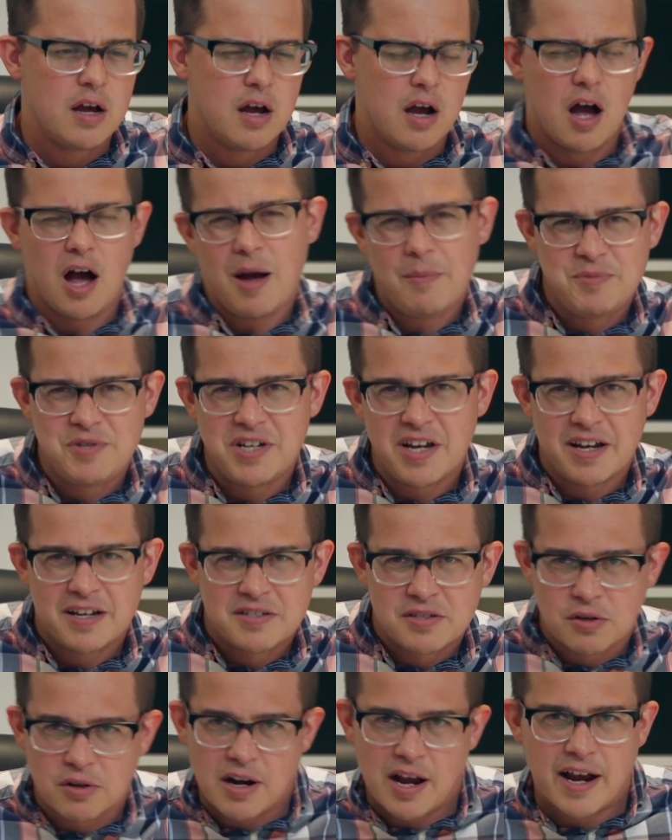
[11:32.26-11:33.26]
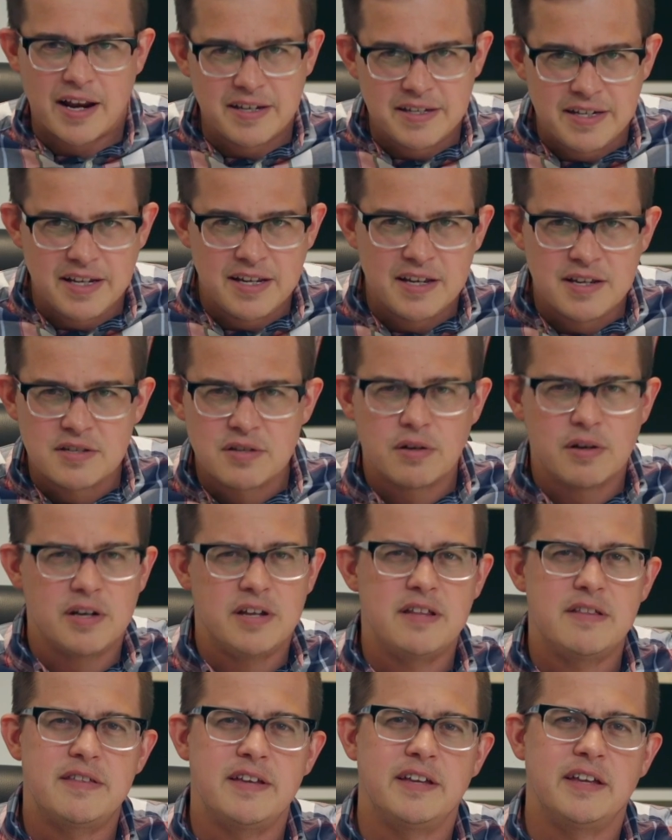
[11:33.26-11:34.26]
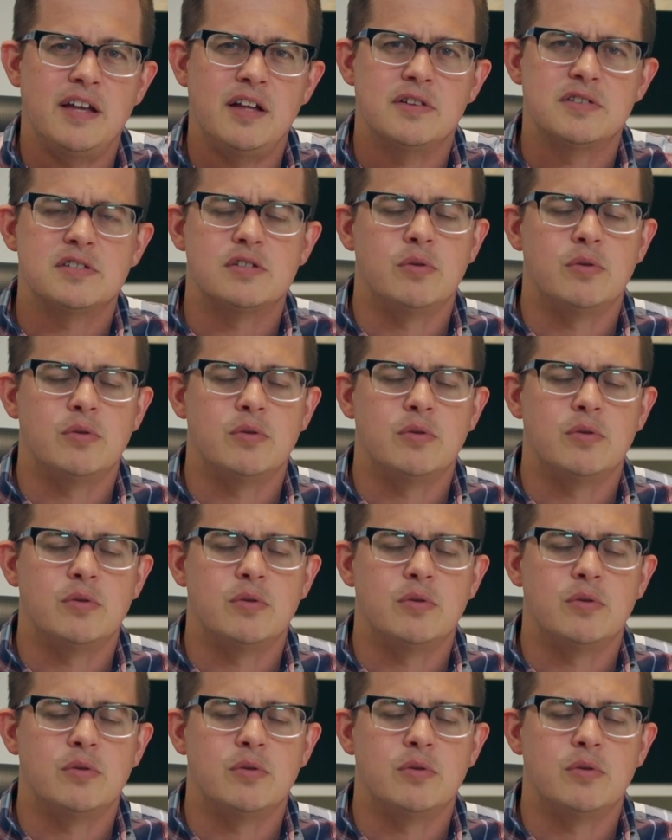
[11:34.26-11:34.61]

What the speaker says: objects or ideas or anything else.